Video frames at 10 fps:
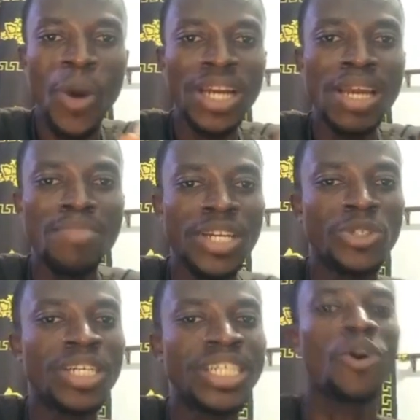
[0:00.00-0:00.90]
when the
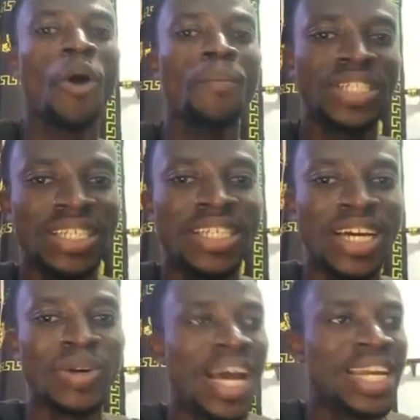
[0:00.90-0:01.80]
military decommission,
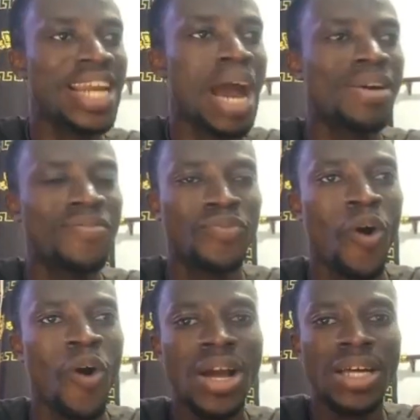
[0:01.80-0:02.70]
you know, and then I'm on
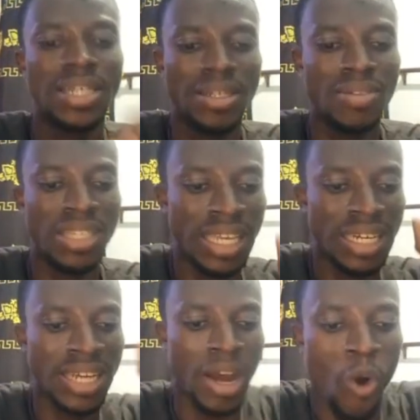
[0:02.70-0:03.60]
for
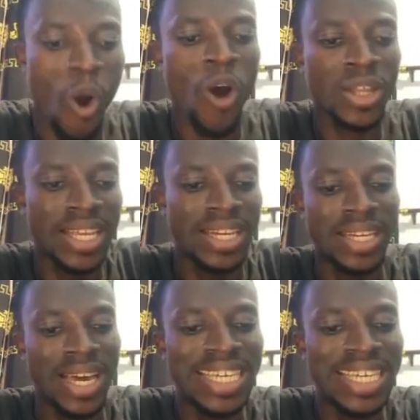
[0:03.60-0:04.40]
the core thing,